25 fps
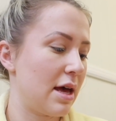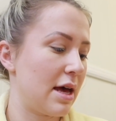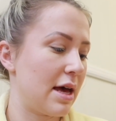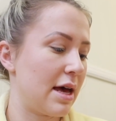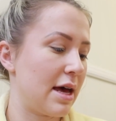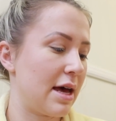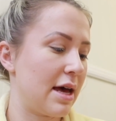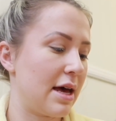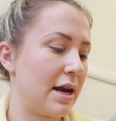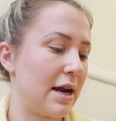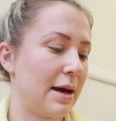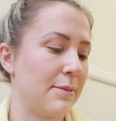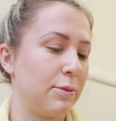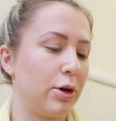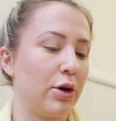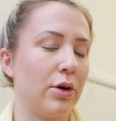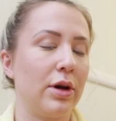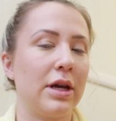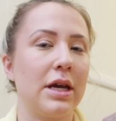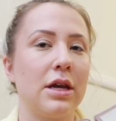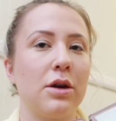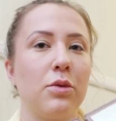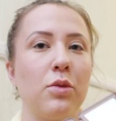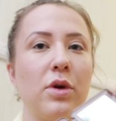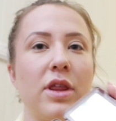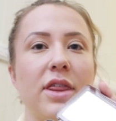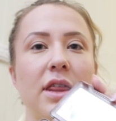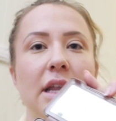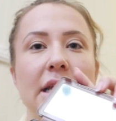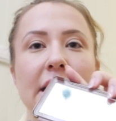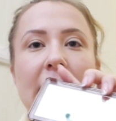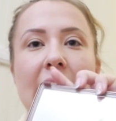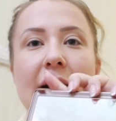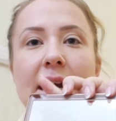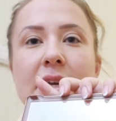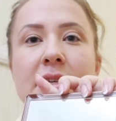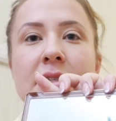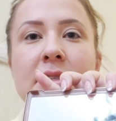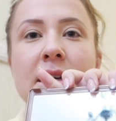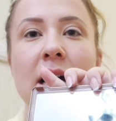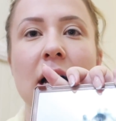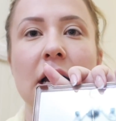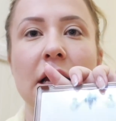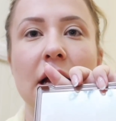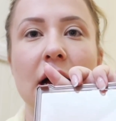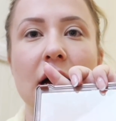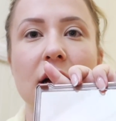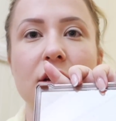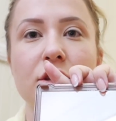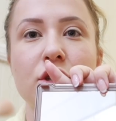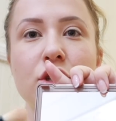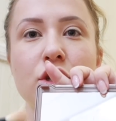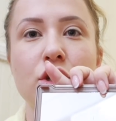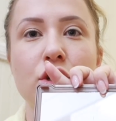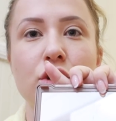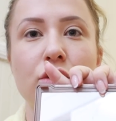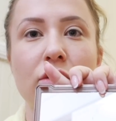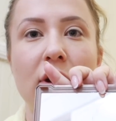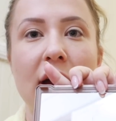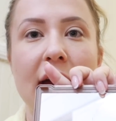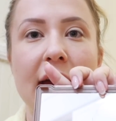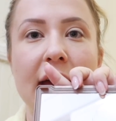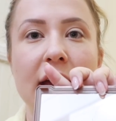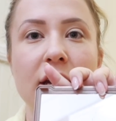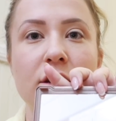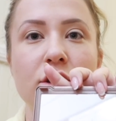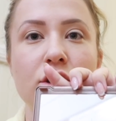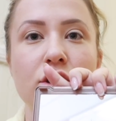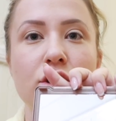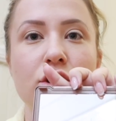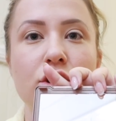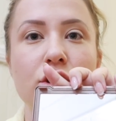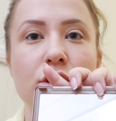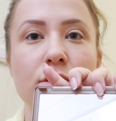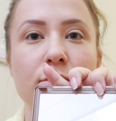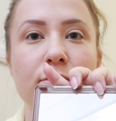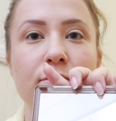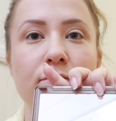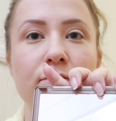And I'm going in with the lightest color, Strange.